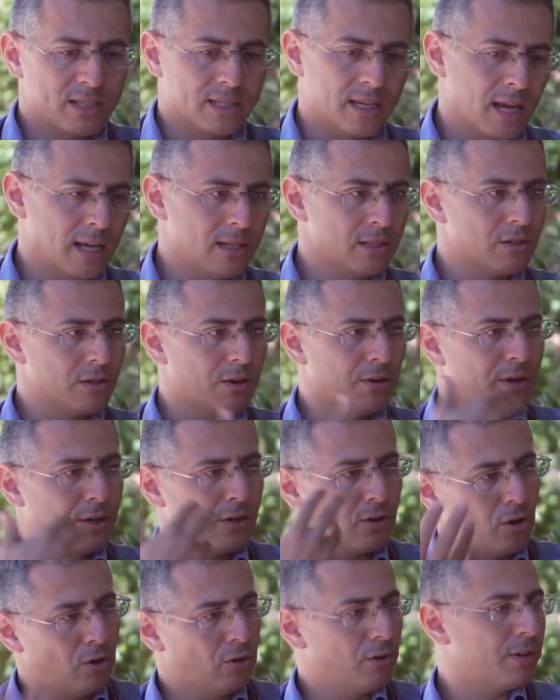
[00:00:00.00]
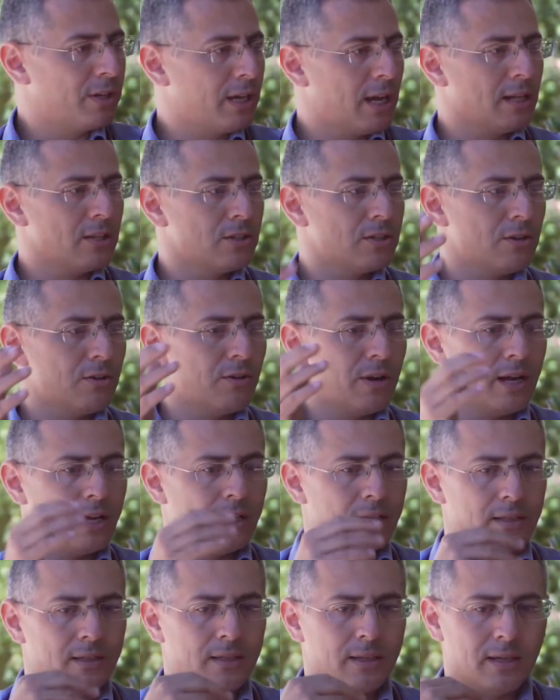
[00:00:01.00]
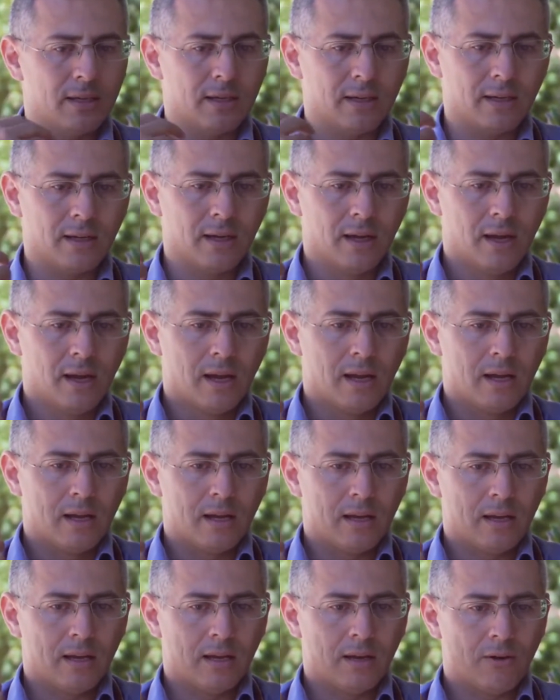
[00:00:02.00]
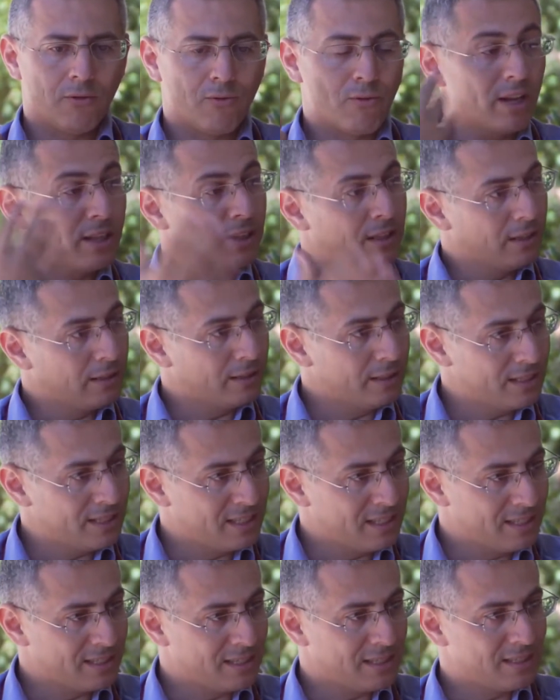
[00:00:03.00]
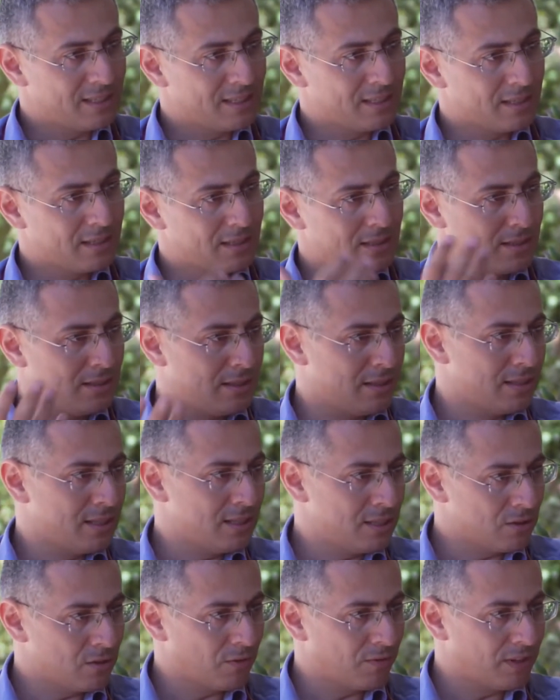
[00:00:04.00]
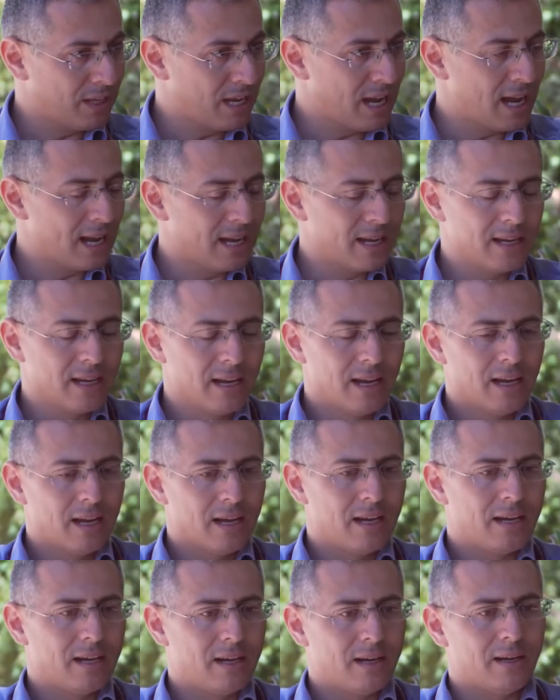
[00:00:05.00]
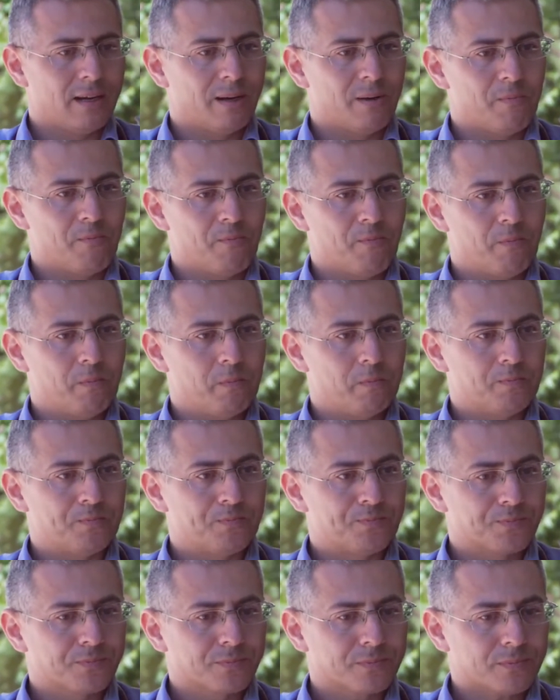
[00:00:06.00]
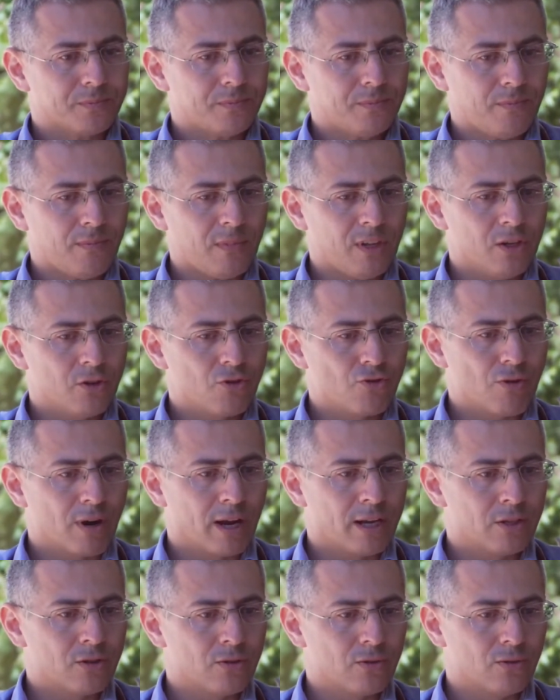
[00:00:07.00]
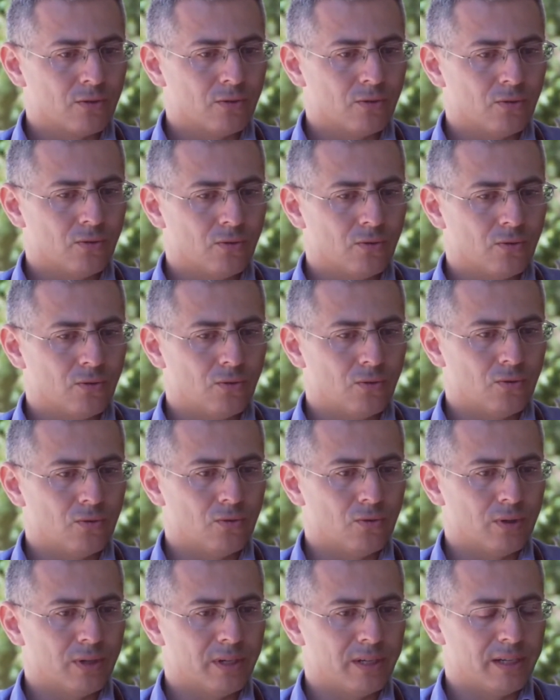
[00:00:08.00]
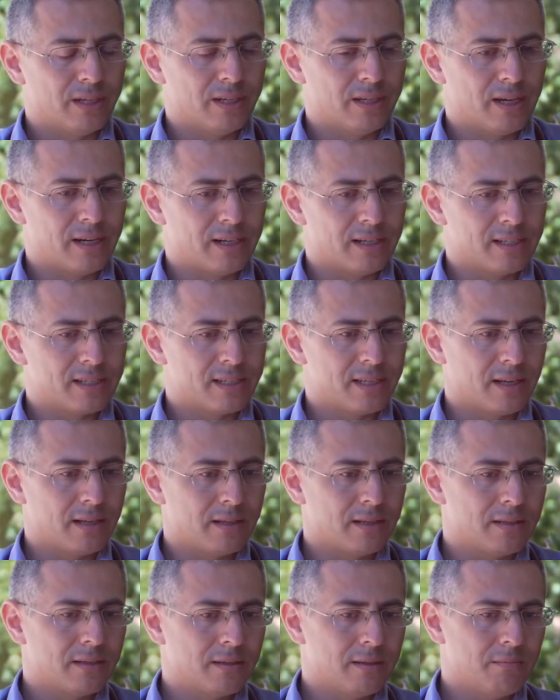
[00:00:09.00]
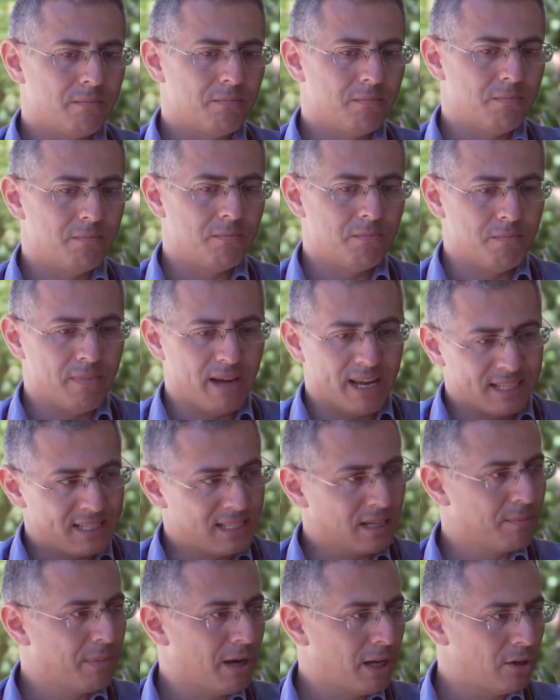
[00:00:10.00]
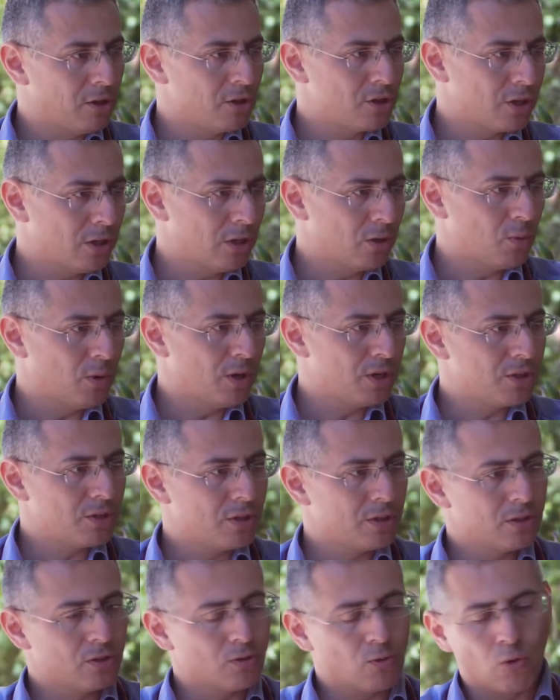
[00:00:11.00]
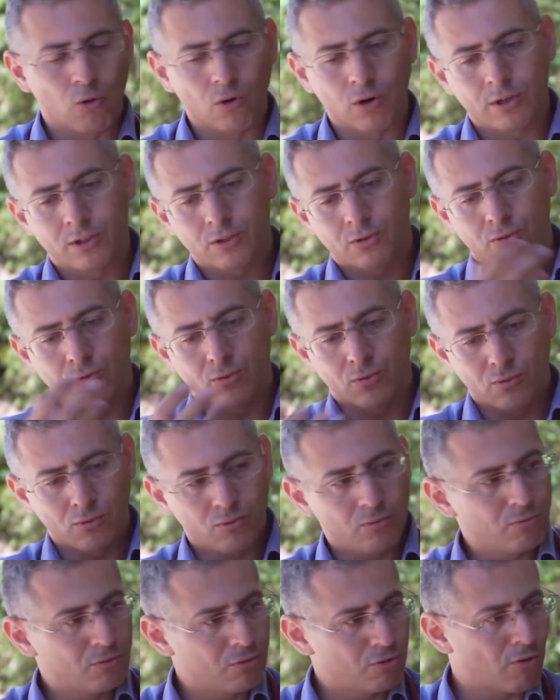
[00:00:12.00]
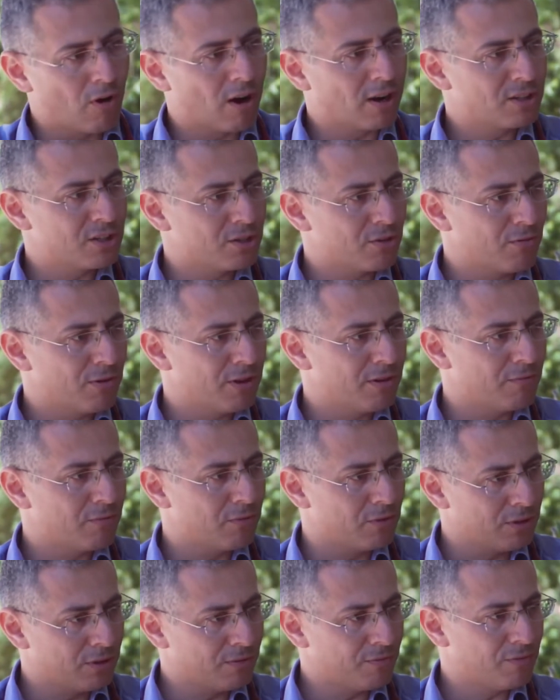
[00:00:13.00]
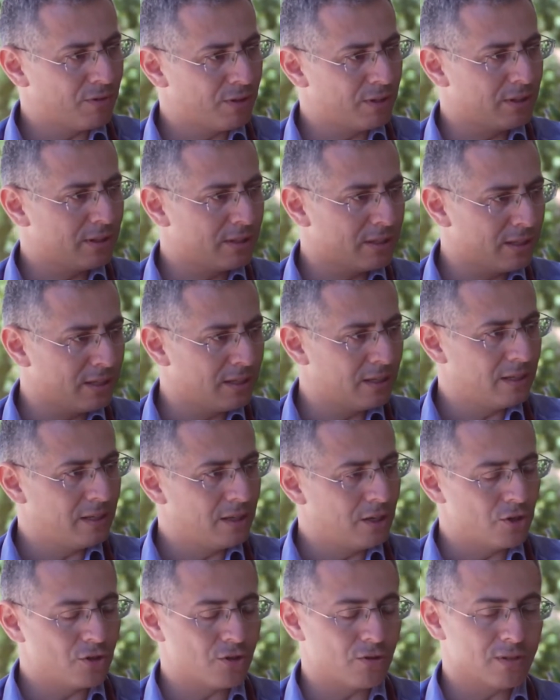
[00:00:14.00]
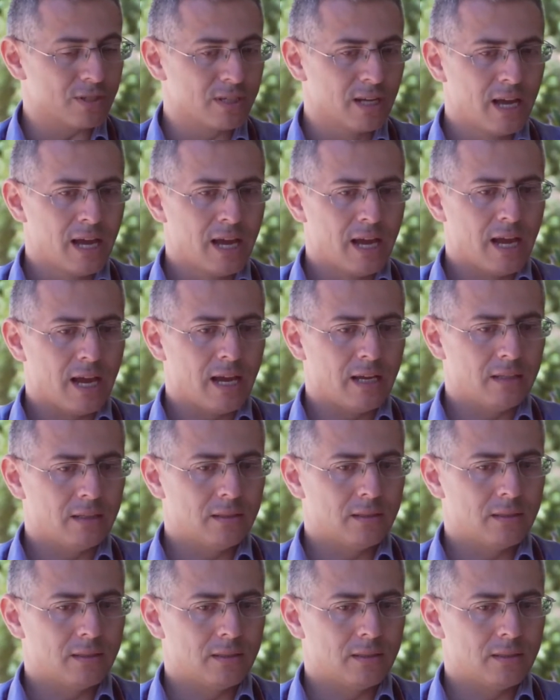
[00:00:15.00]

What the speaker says: cancer and colon cancer and retinal diseases of the eye, and trying to understand basic biological questions or to drug screen for different issues. And